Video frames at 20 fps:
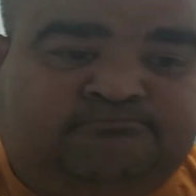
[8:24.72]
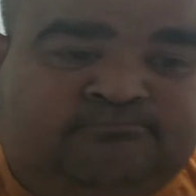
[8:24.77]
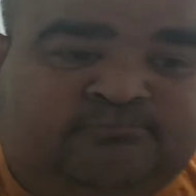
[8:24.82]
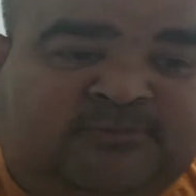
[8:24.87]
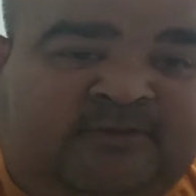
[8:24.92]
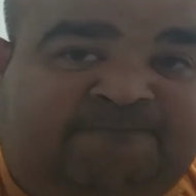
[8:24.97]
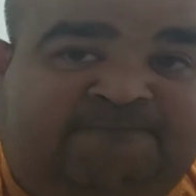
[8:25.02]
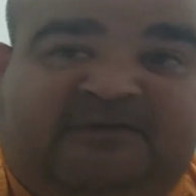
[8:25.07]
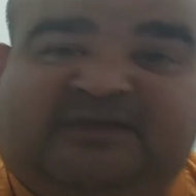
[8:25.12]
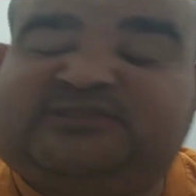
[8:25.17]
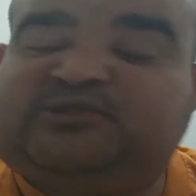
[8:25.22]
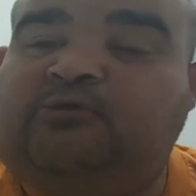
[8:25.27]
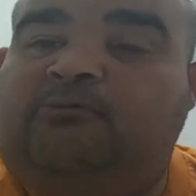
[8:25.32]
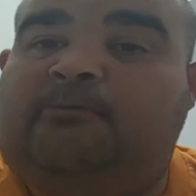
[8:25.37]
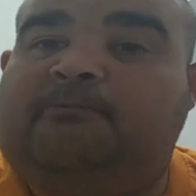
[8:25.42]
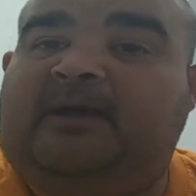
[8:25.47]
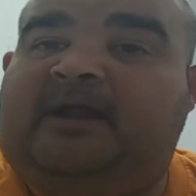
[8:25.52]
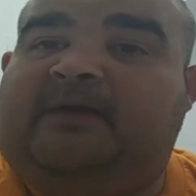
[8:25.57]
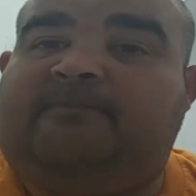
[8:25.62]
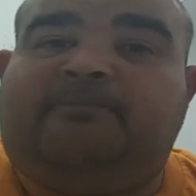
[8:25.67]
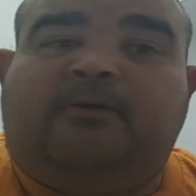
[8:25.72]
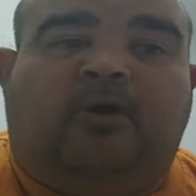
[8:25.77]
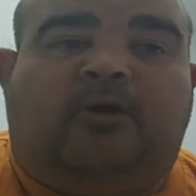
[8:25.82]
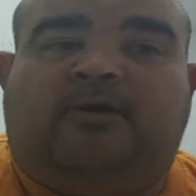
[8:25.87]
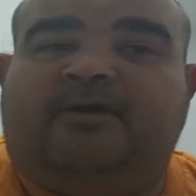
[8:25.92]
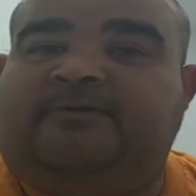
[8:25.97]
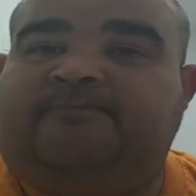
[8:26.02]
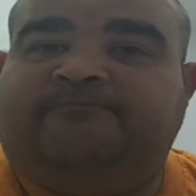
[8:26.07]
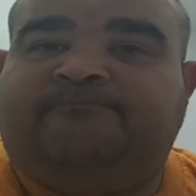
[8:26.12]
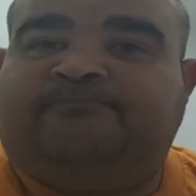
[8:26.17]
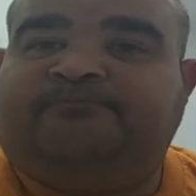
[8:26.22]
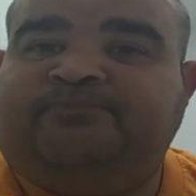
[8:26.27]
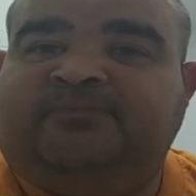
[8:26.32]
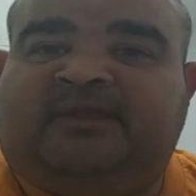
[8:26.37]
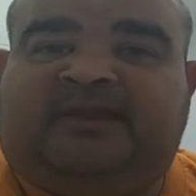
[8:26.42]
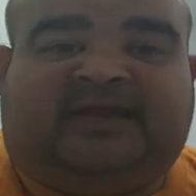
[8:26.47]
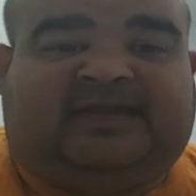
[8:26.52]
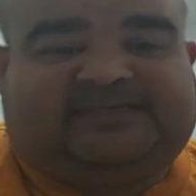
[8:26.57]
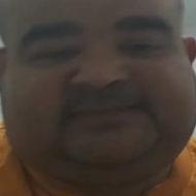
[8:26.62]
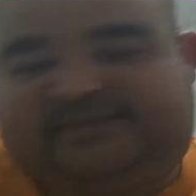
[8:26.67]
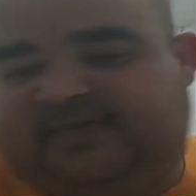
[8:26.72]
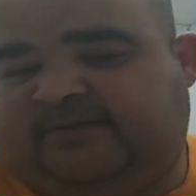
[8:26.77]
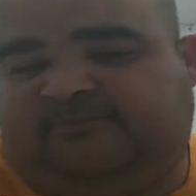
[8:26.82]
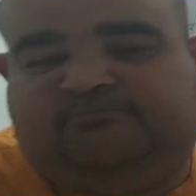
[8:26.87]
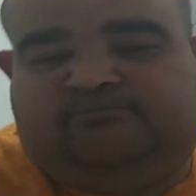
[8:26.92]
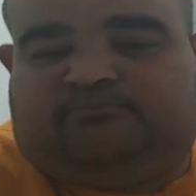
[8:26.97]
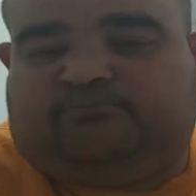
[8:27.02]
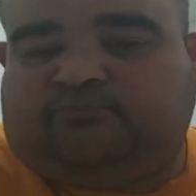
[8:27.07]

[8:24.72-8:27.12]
Fist over money, boy. Like I said,